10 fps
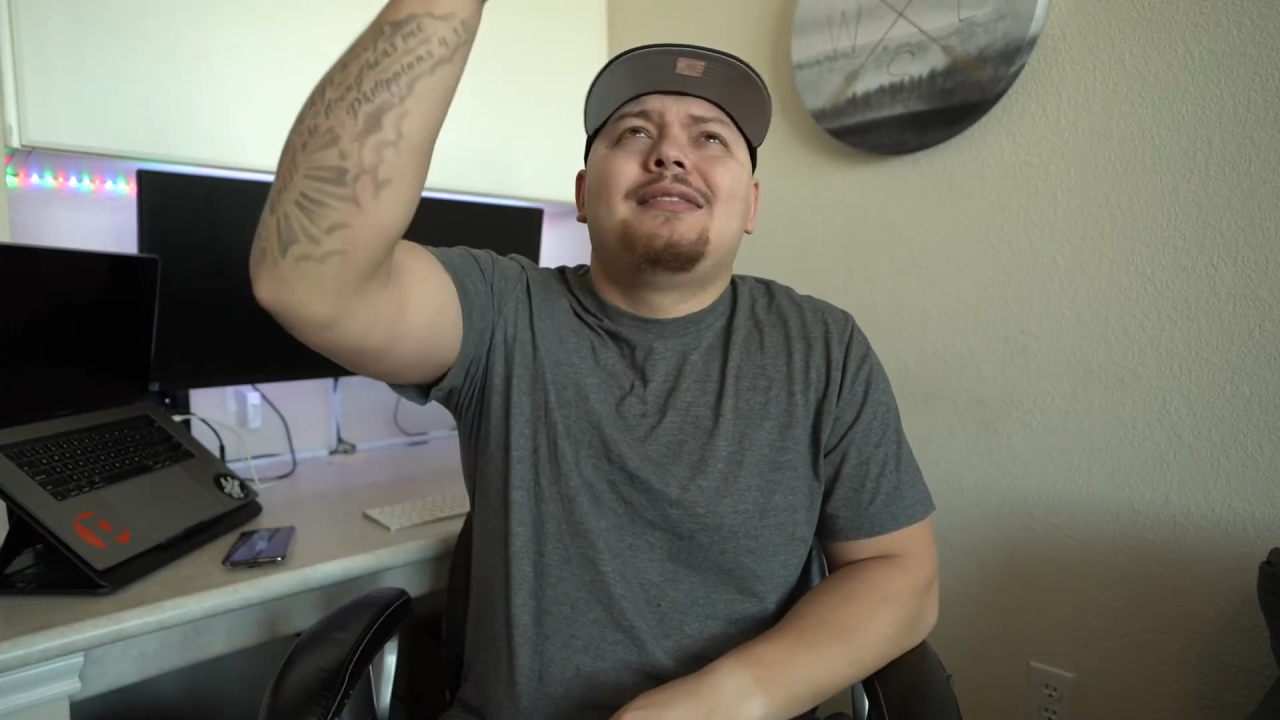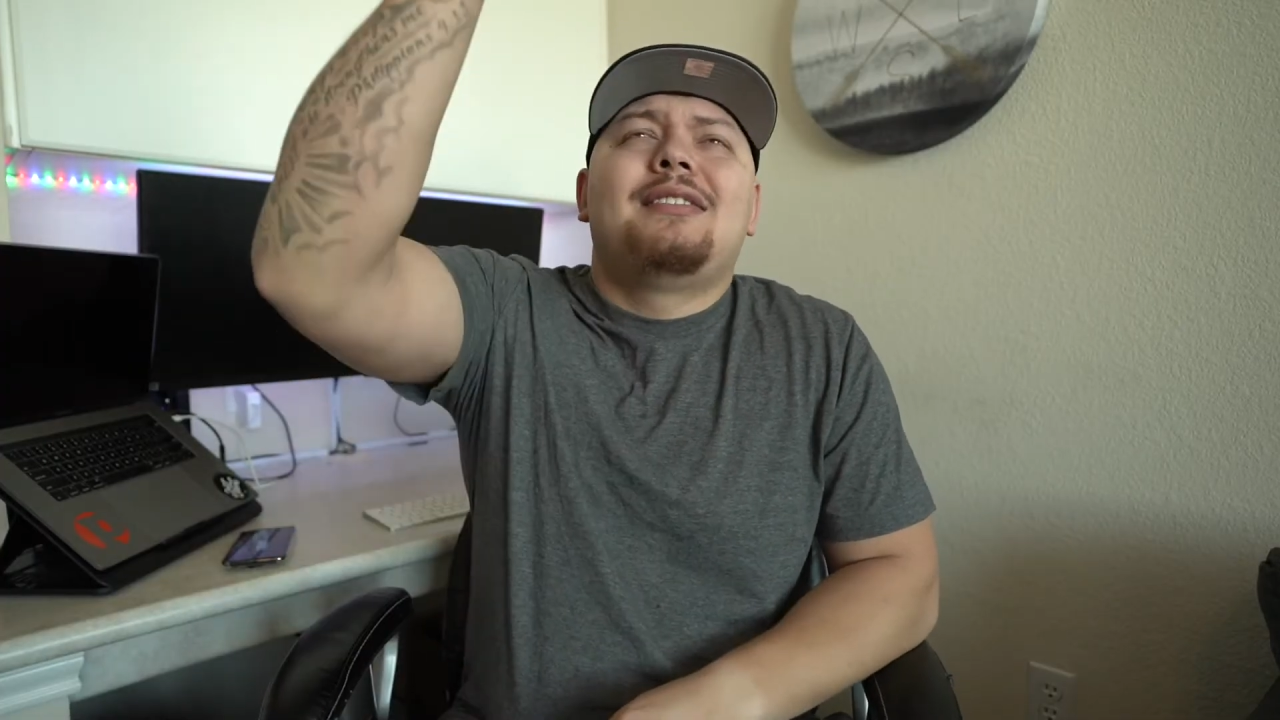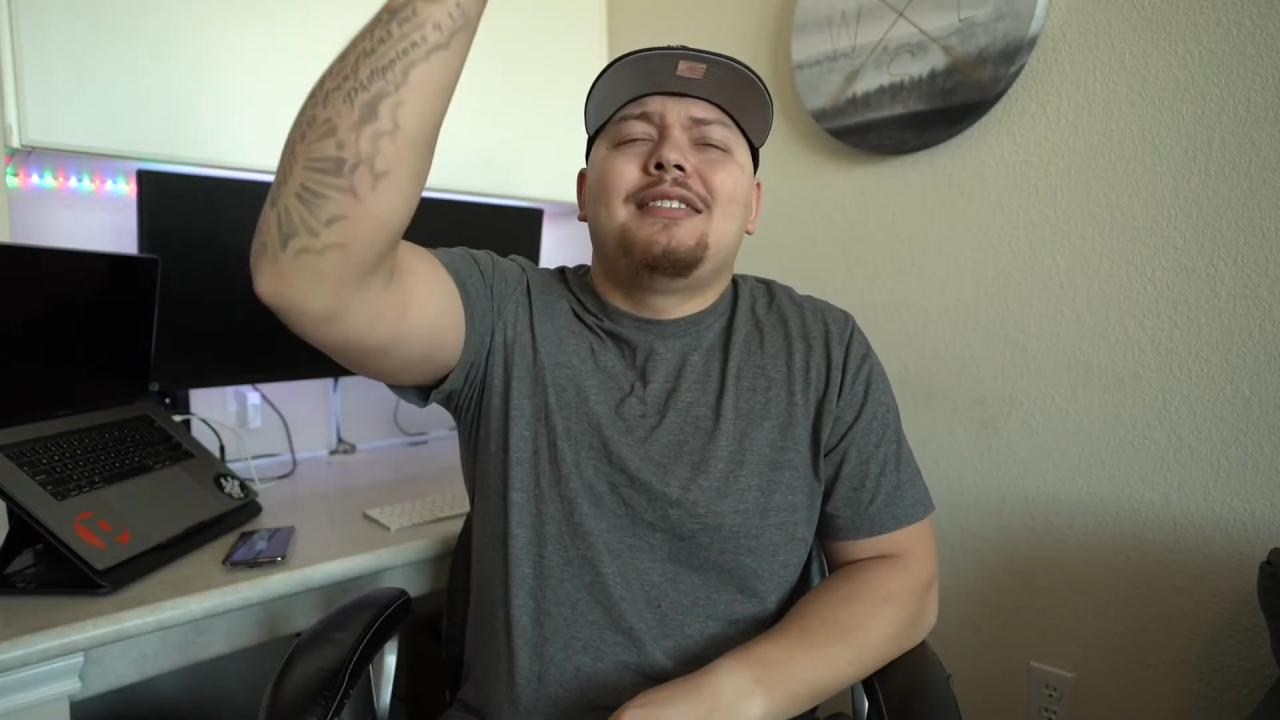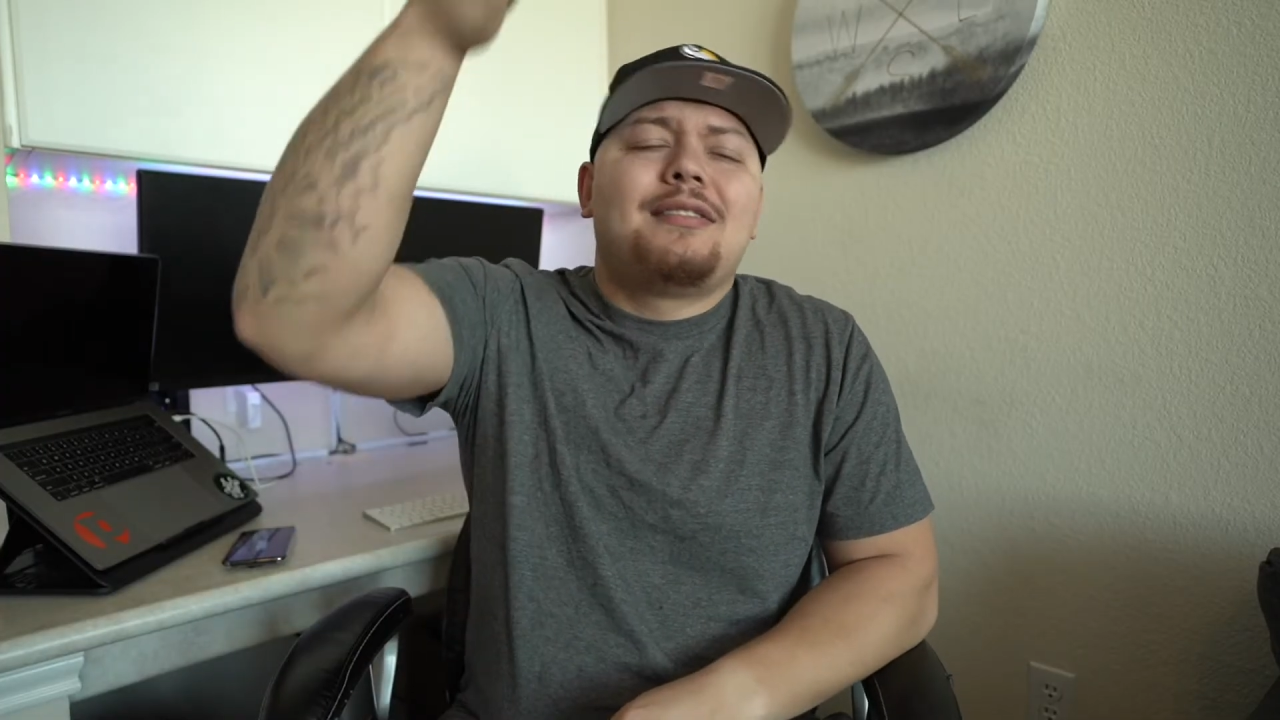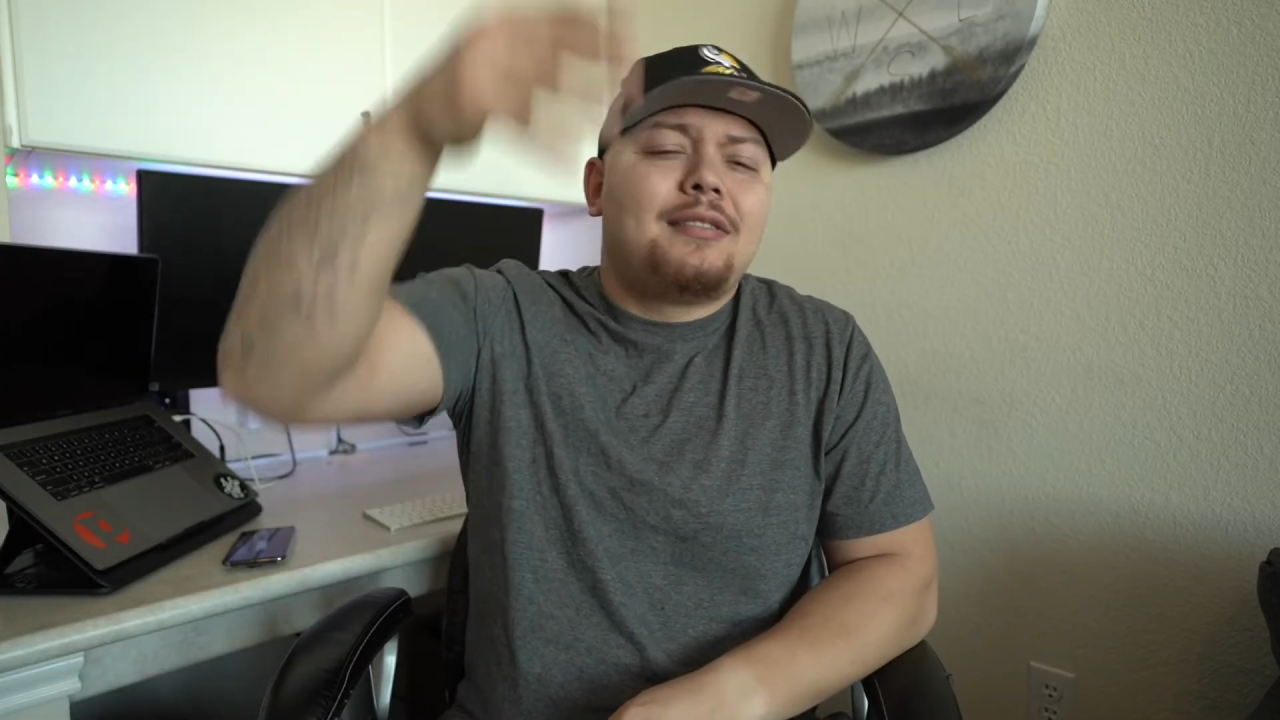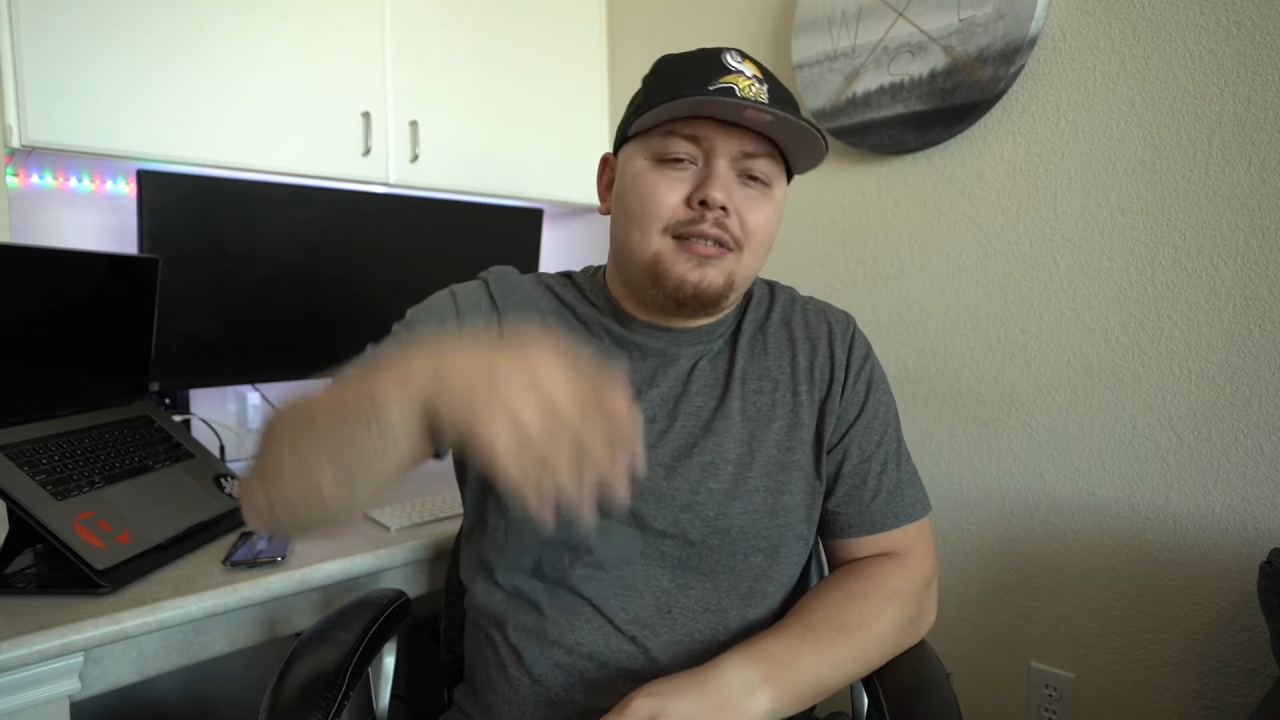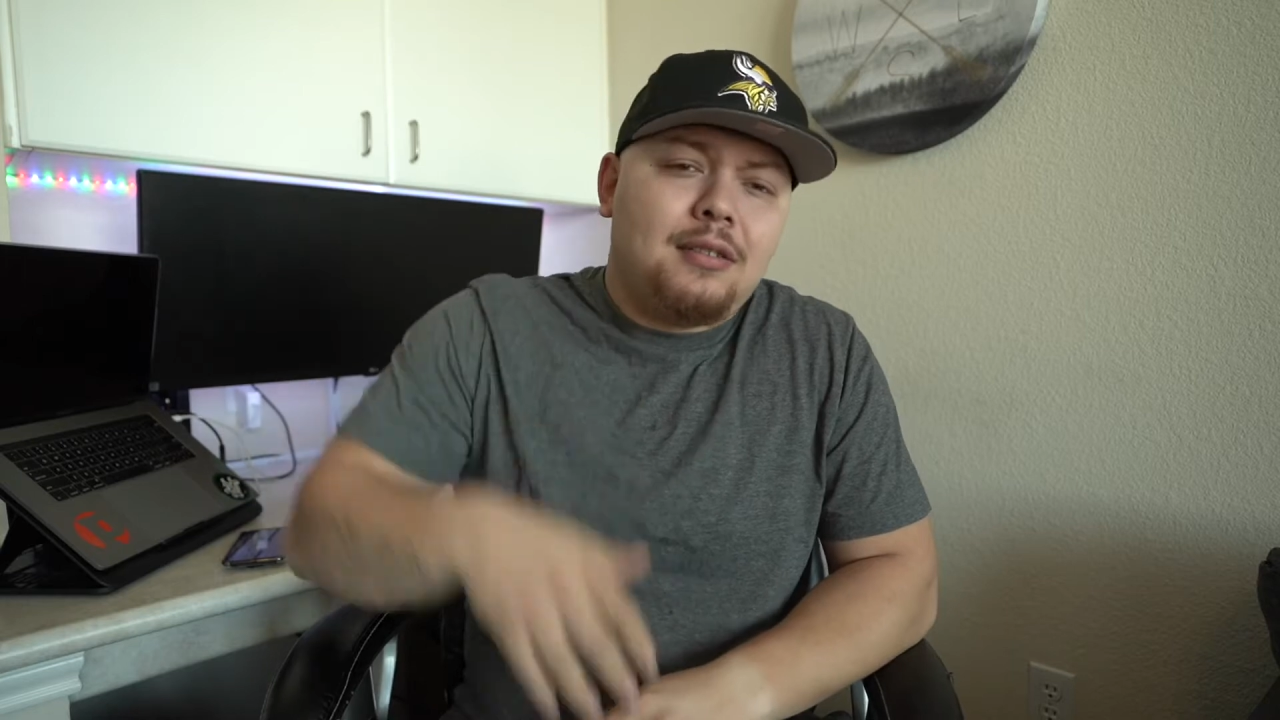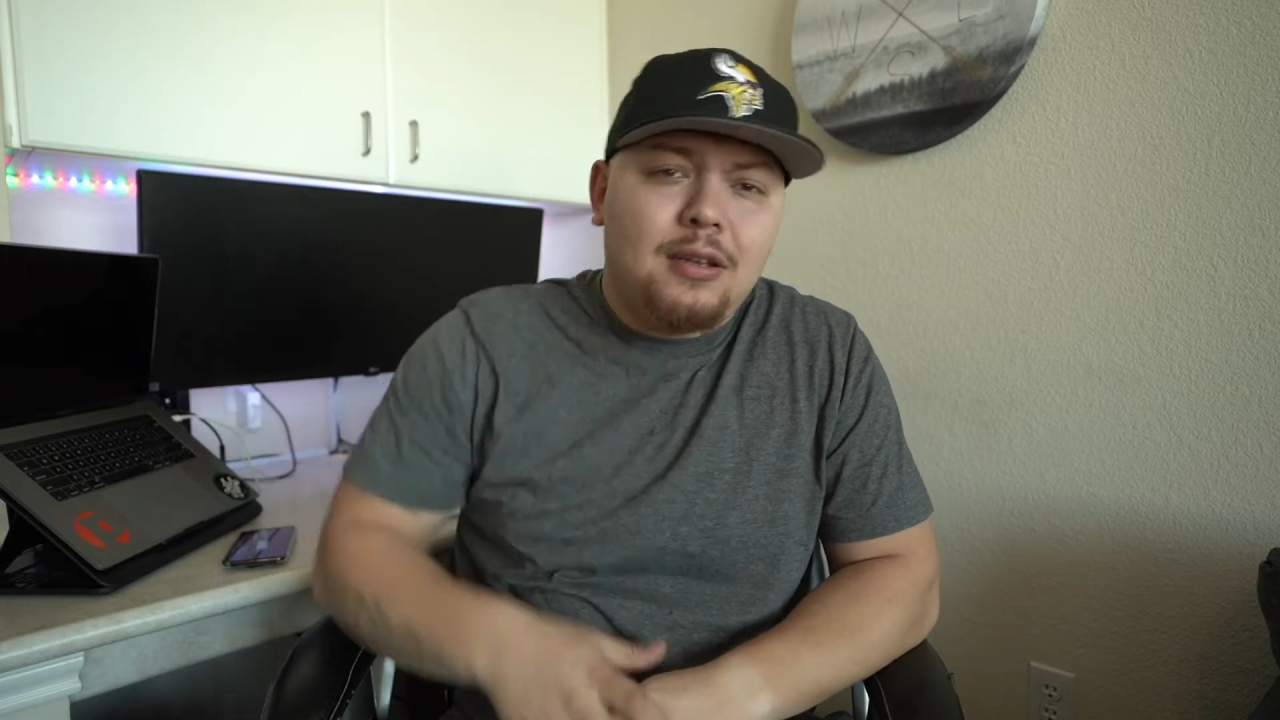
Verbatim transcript: these